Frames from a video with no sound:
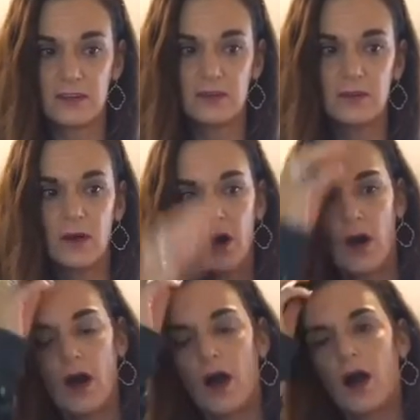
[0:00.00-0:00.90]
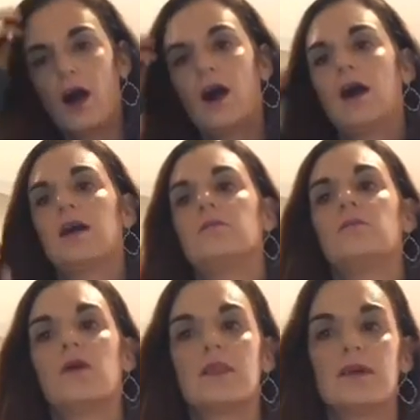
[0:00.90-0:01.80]

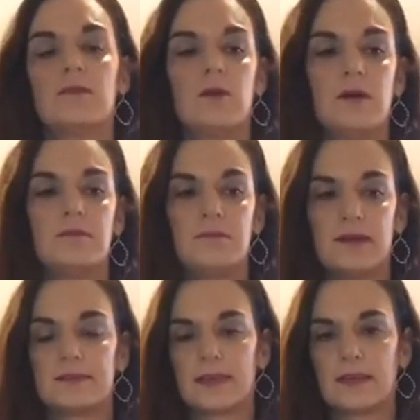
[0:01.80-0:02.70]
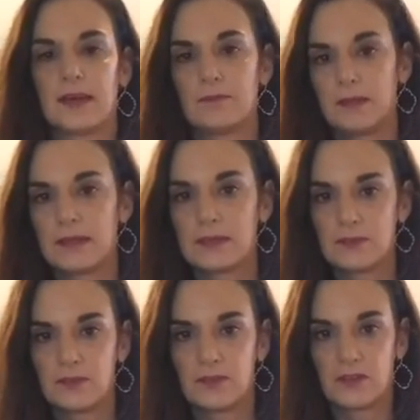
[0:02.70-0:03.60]
more than what my skin company can
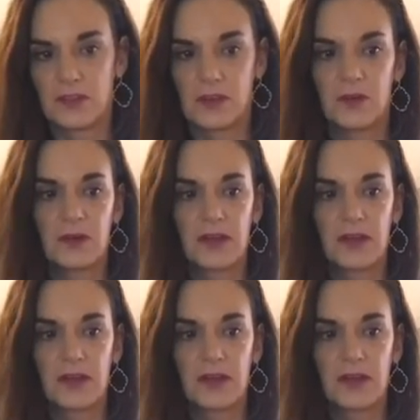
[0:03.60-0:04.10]
do for you.